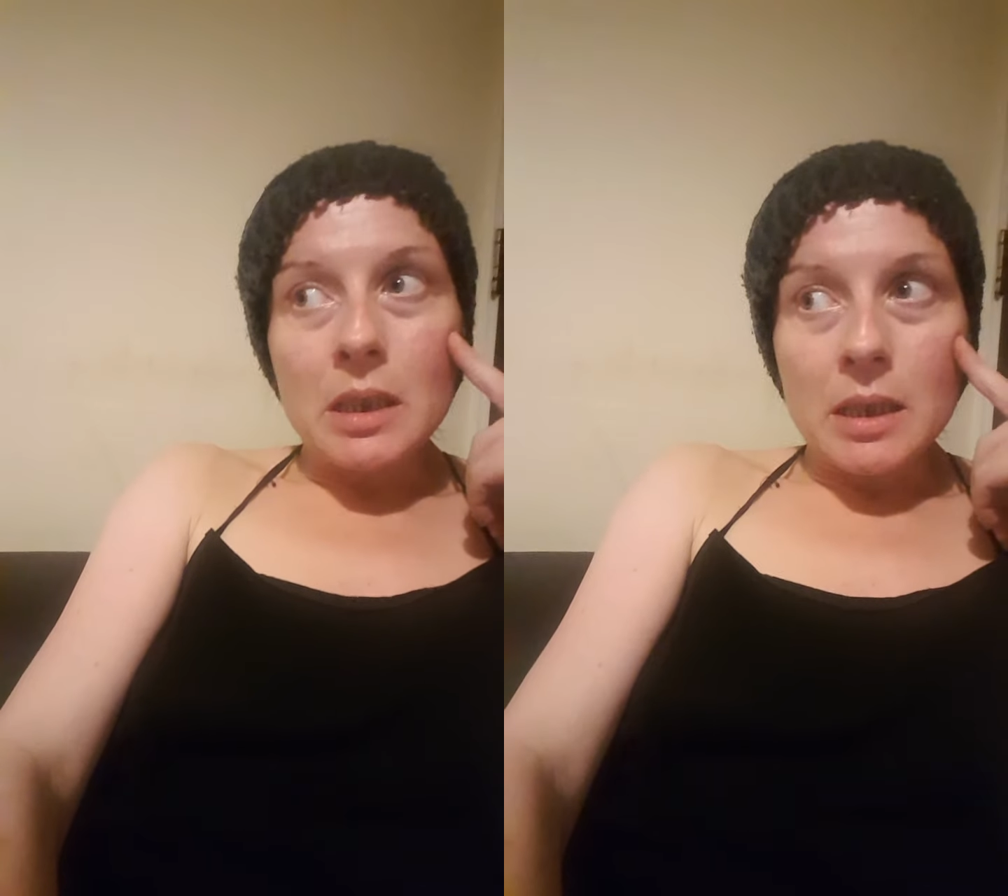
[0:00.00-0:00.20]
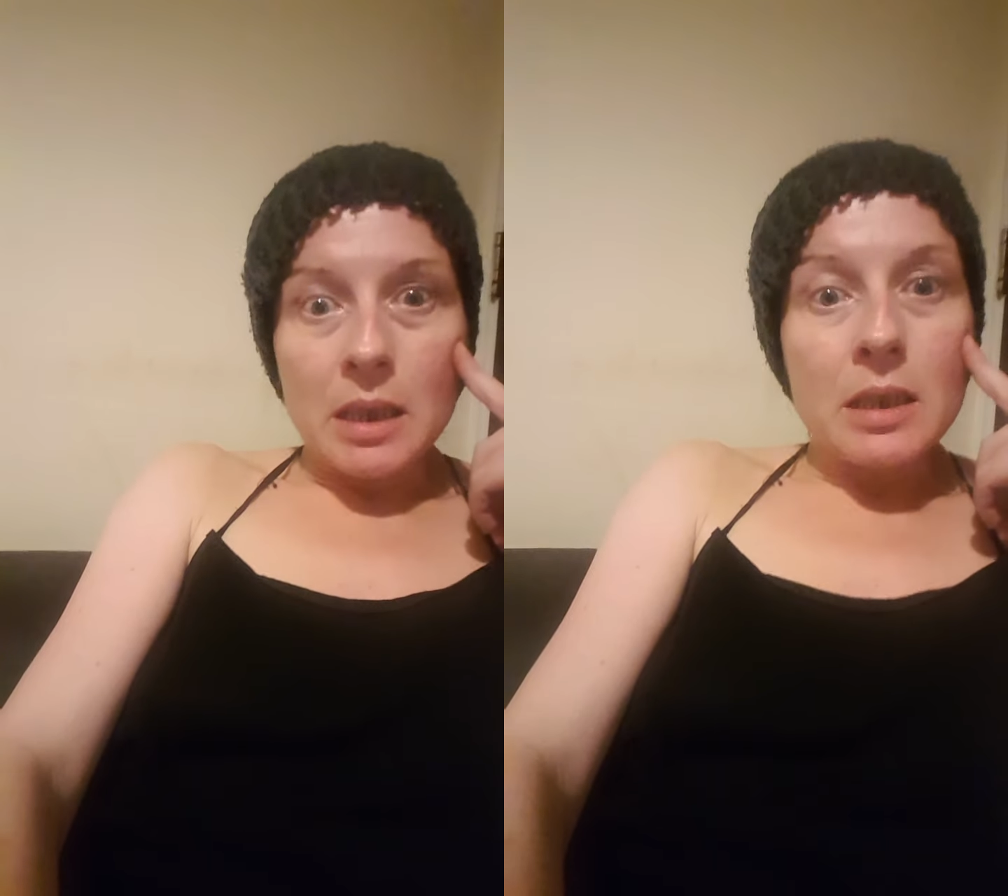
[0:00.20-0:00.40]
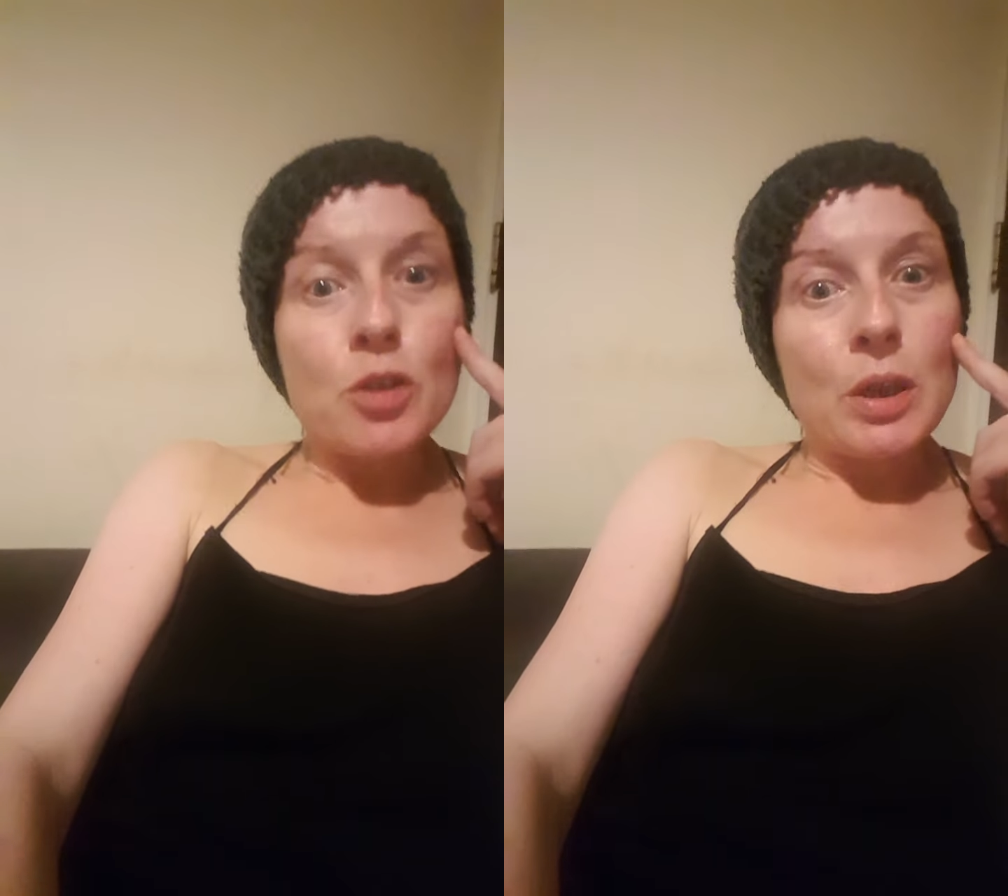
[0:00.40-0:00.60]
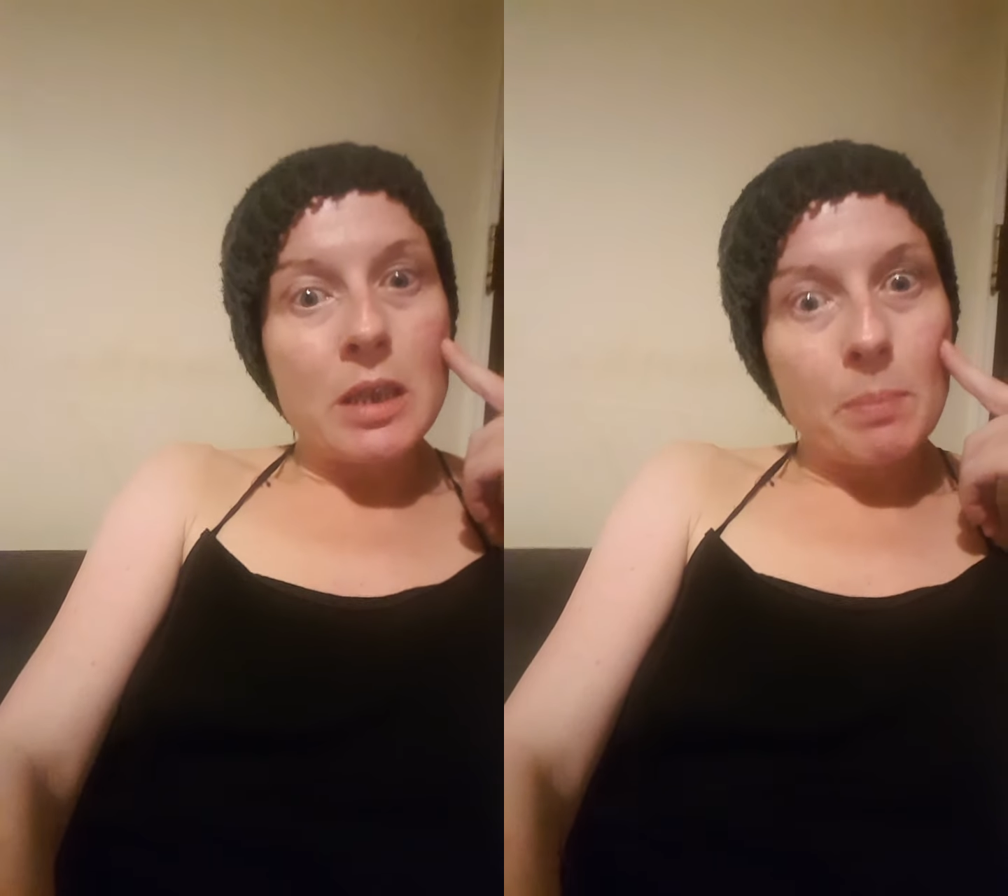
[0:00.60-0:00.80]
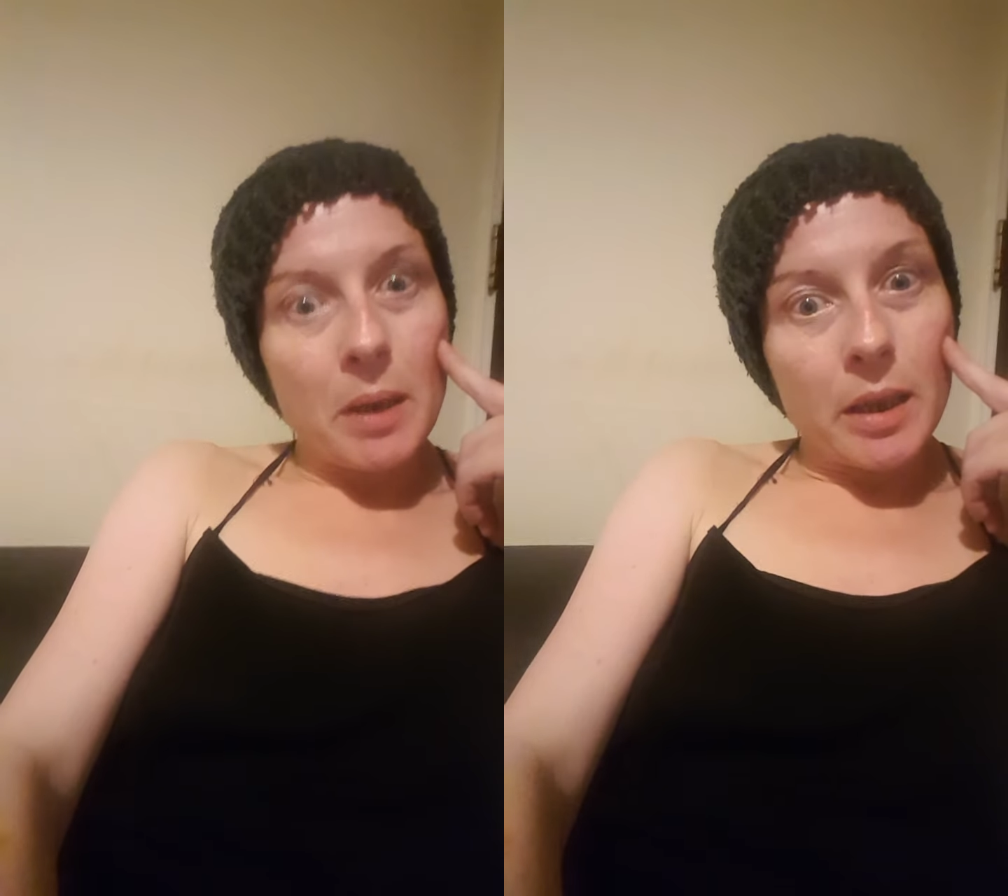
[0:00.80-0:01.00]
it has
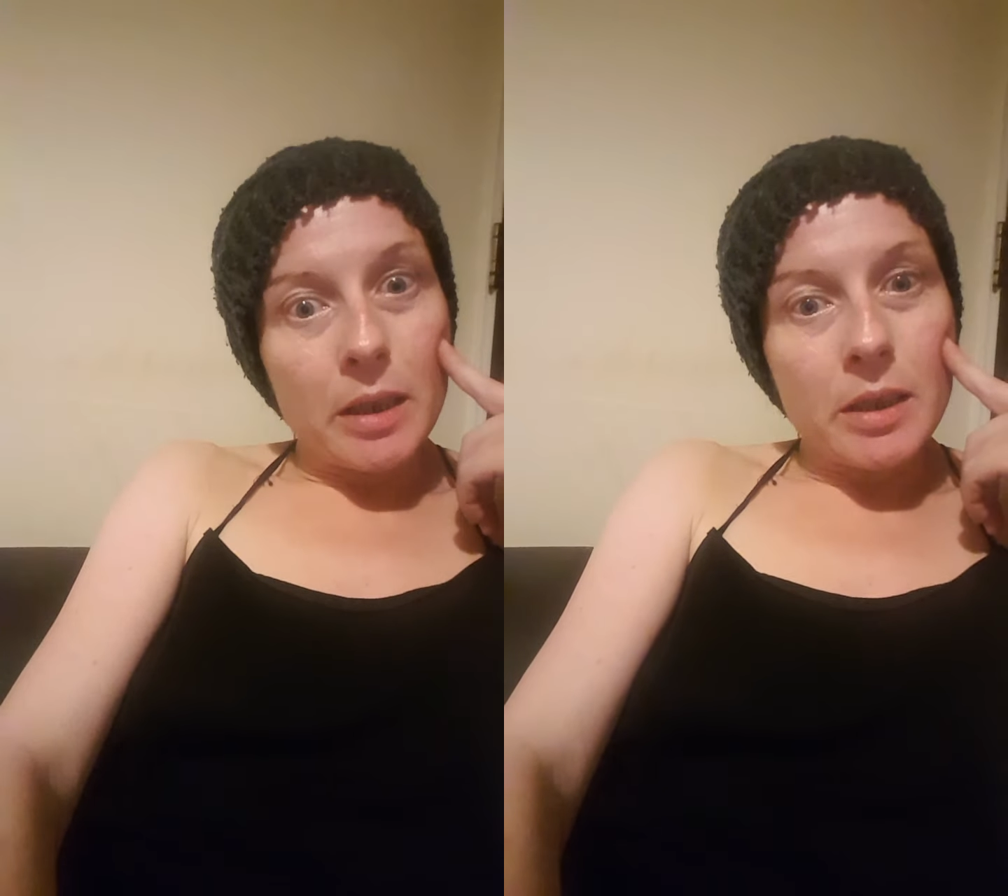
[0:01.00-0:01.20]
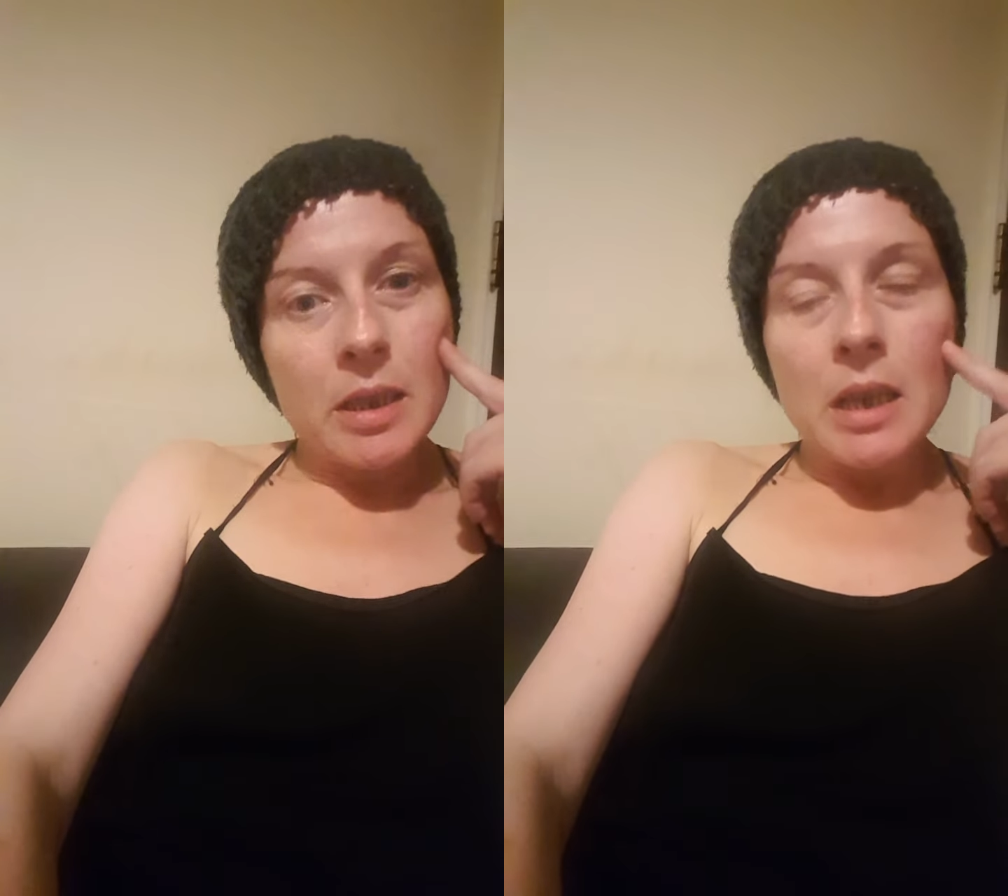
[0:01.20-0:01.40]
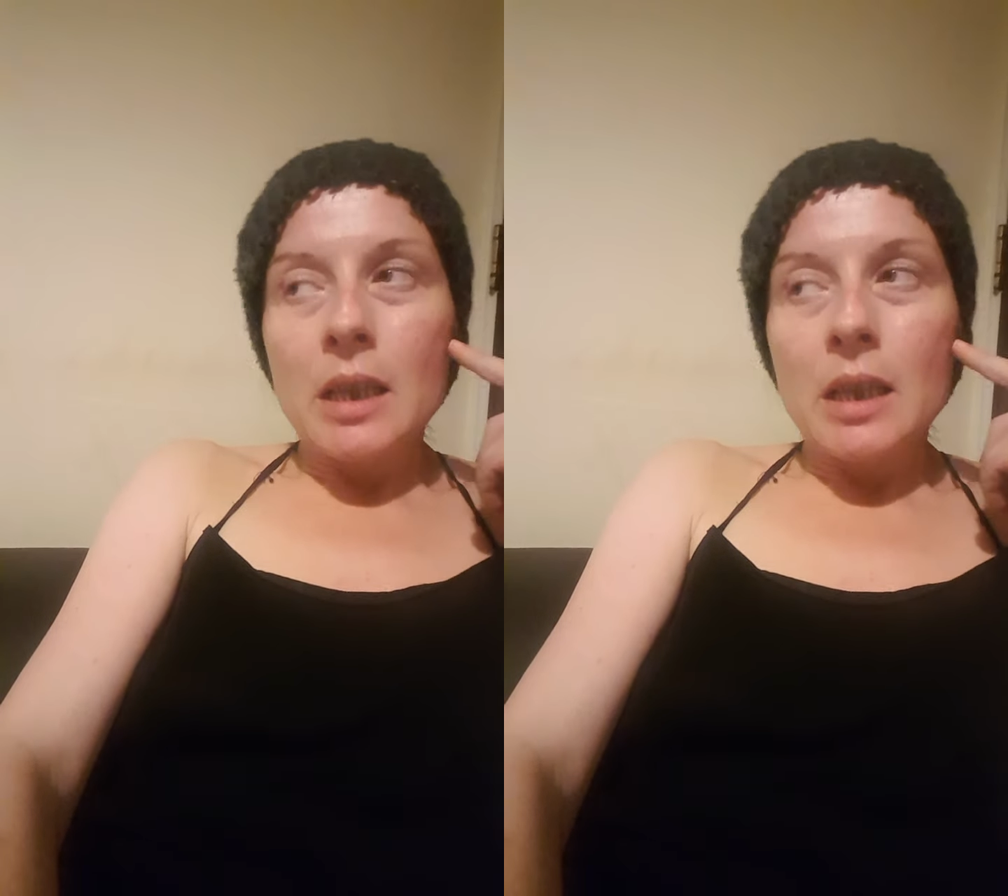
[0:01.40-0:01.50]
transpired